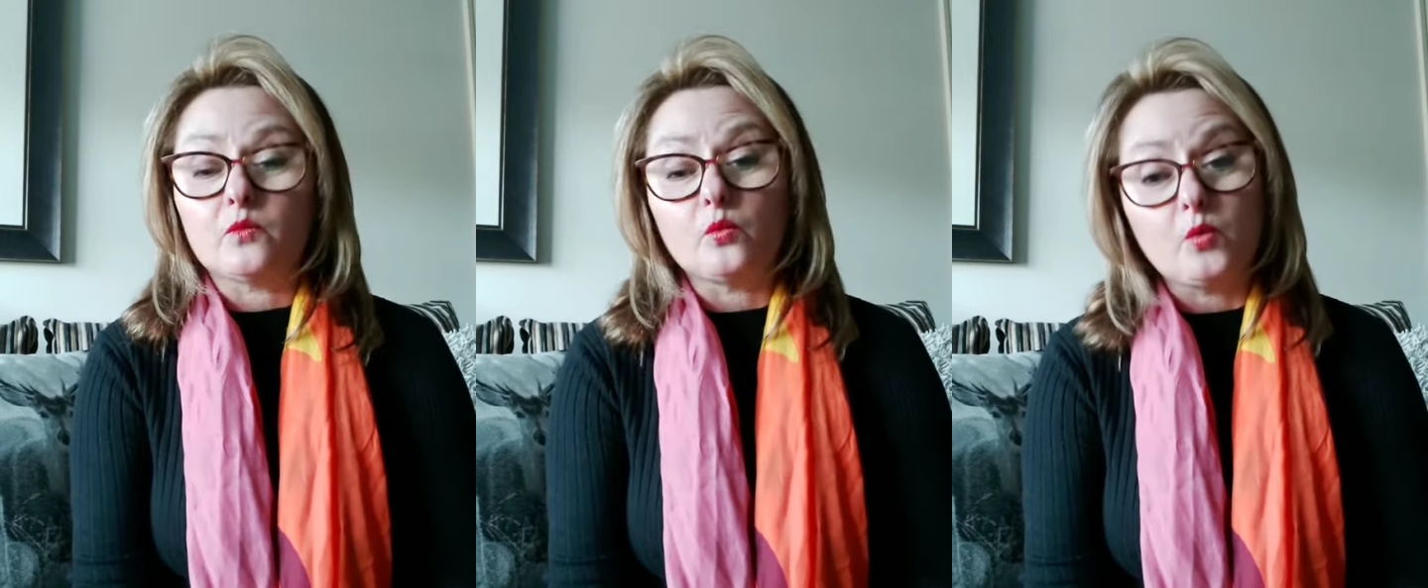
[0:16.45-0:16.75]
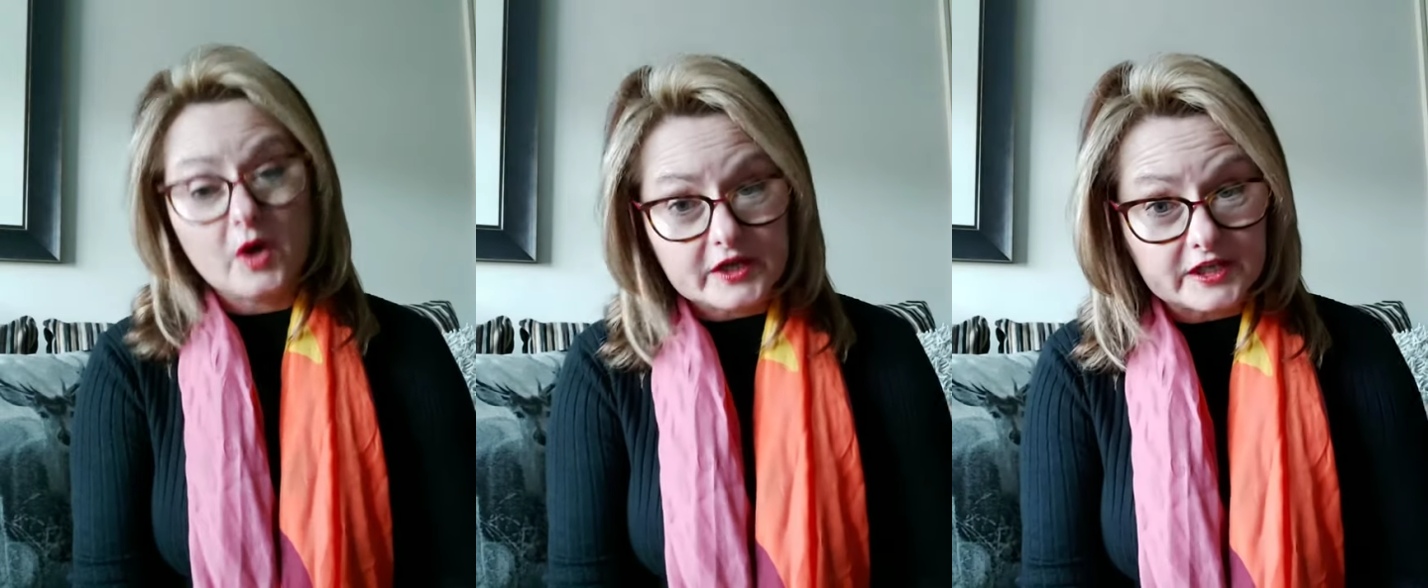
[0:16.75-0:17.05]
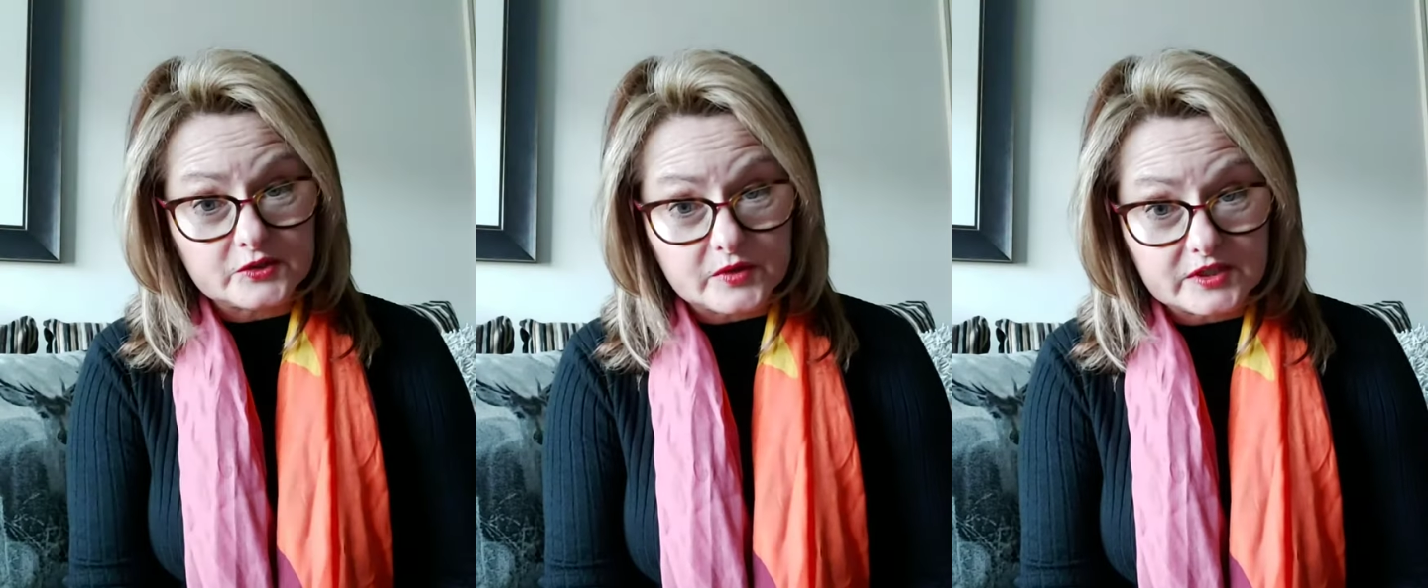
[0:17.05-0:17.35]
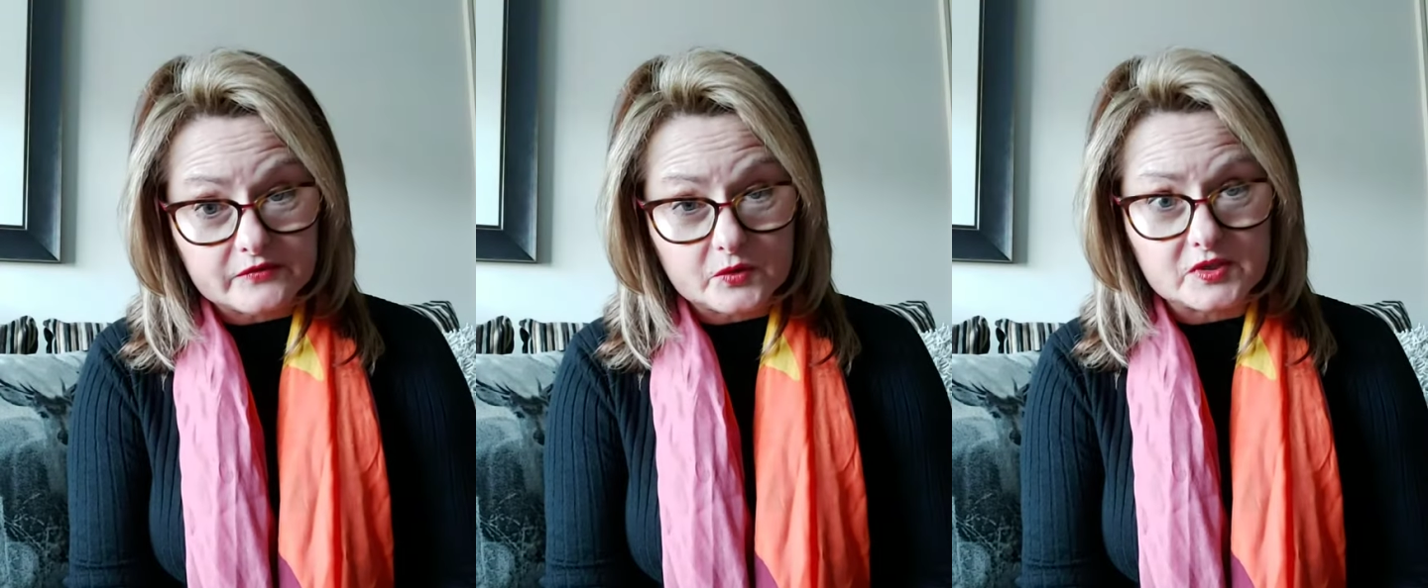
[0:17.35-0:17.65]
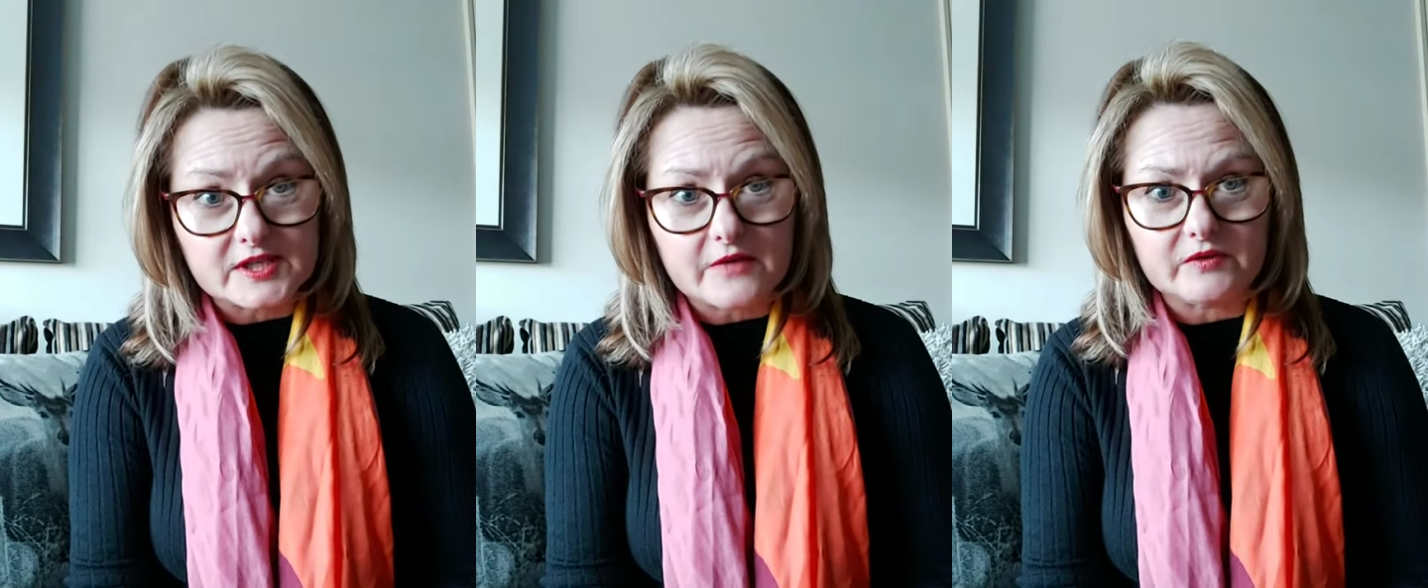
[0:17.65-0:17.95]
Working
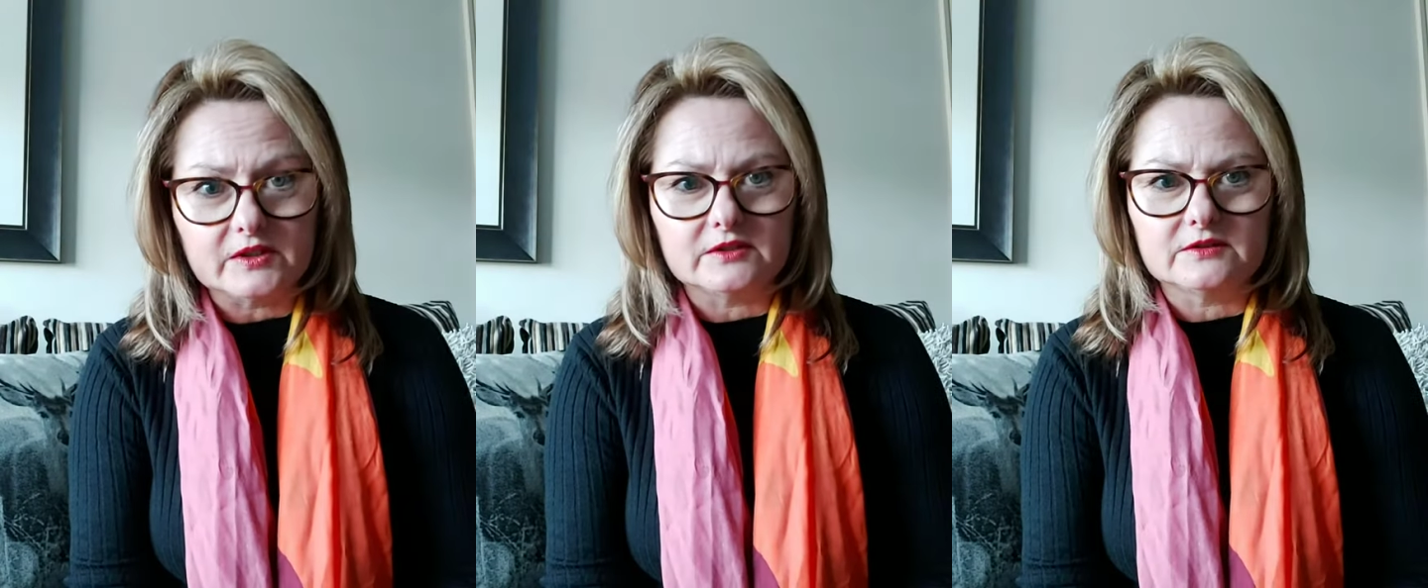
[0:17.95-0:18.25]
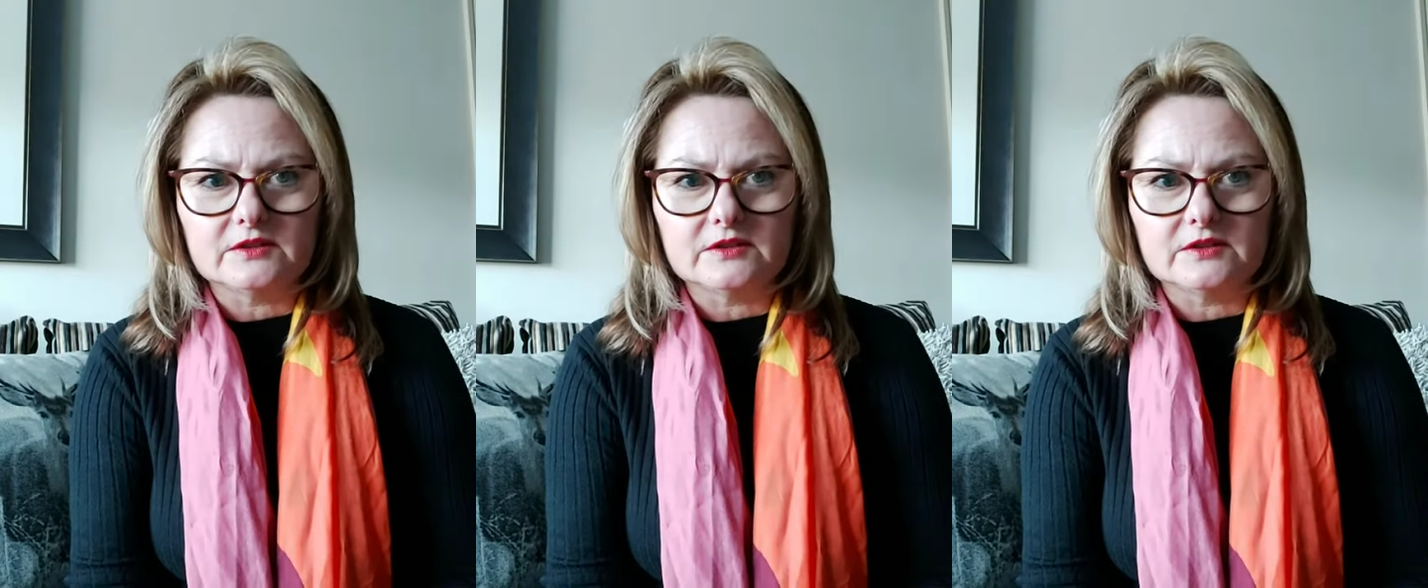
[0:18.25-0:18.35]
24/7,